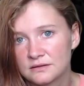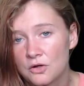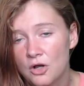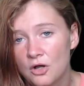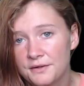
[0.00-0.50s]

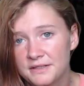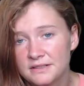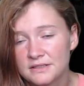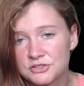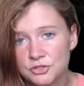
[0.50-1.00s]

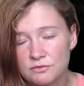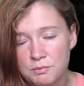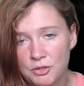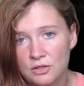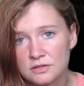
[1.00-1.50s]
According to
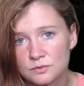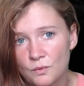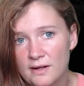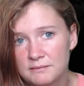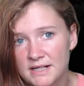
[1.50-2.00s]
reports,
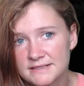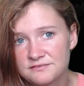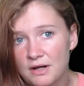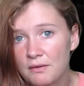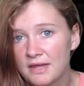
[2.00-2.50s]
when Marty
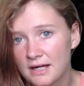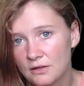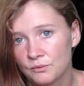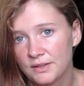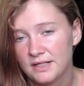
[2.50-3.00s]
found that
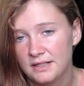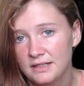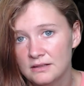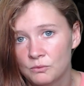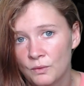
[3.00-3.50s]
out,
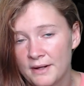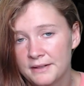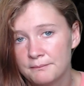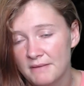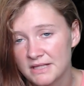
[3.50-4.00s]
he
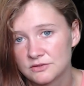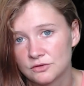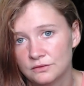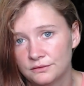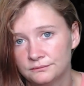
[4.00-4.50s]
went
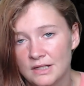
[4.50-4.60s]
mental.